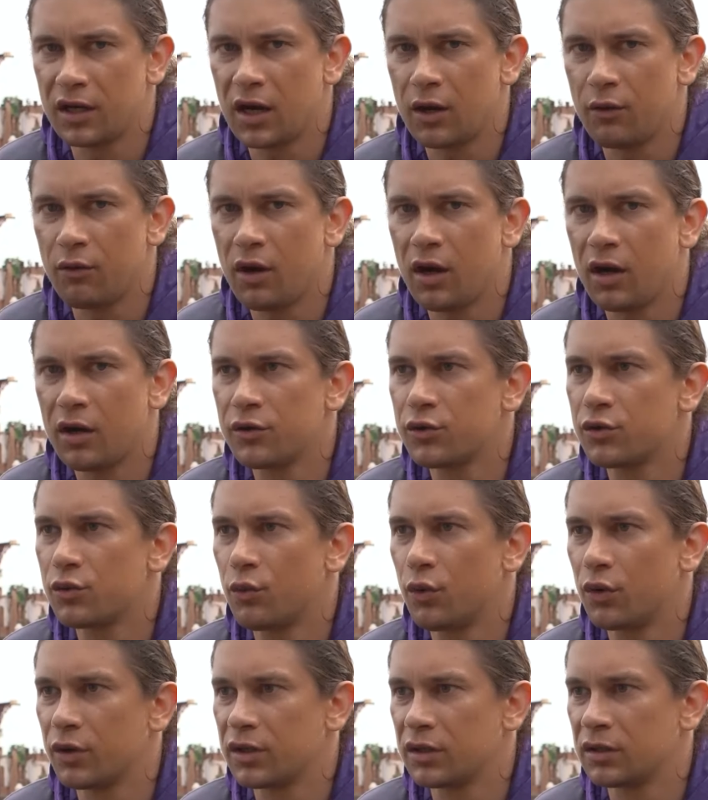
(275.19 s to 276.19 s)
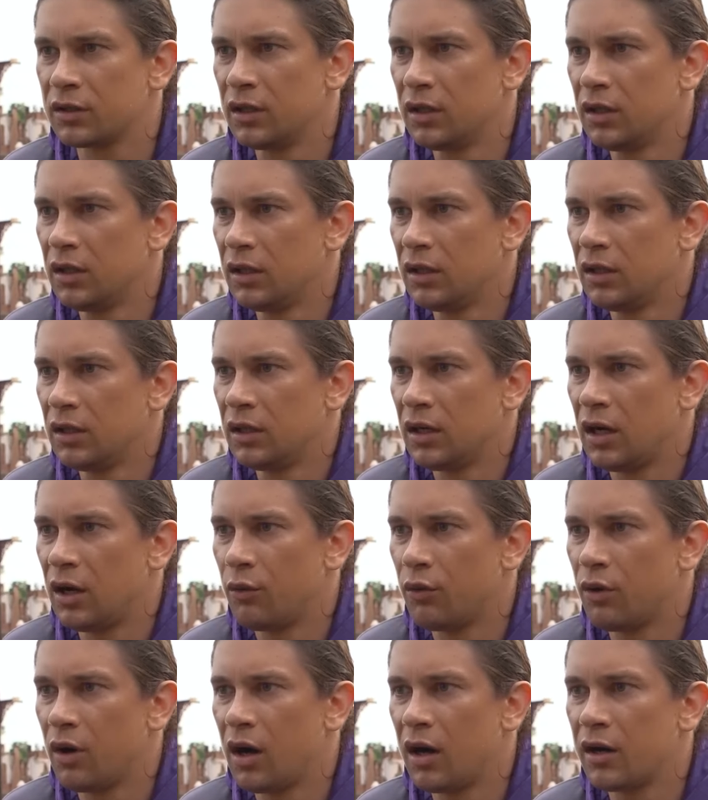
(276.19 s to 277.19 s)
how hard you're working,
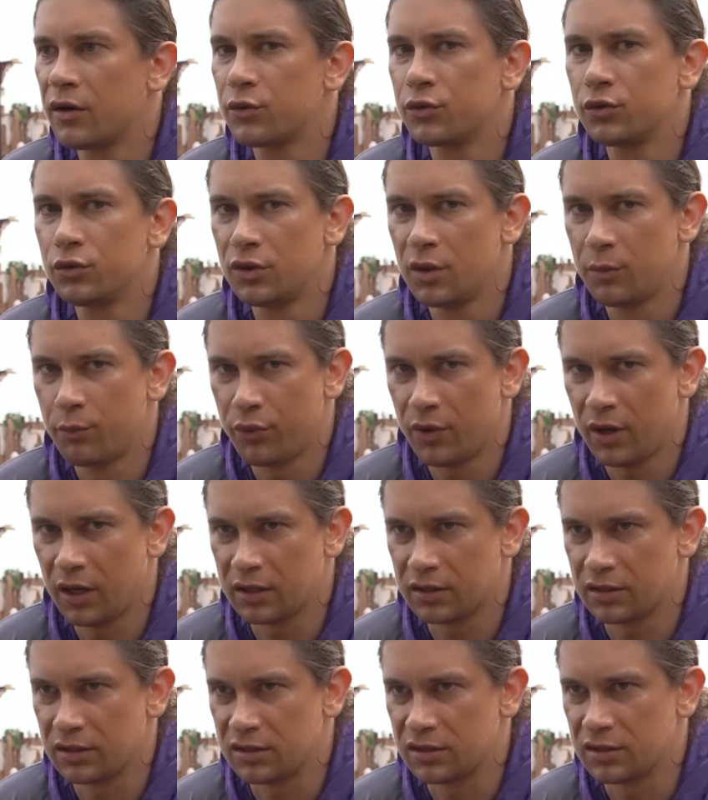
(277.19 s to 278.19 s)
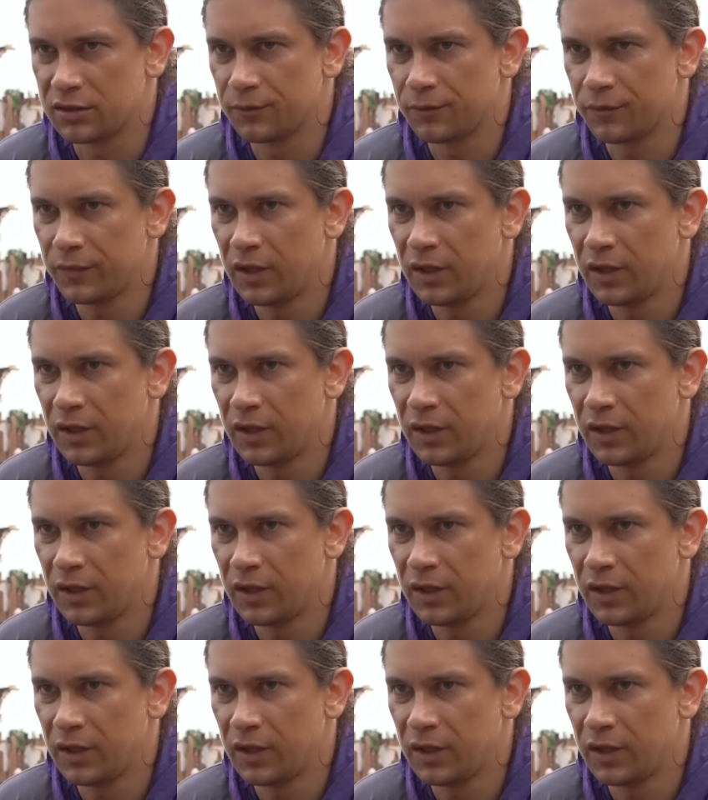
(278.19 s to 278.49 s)
how hard you do the practice.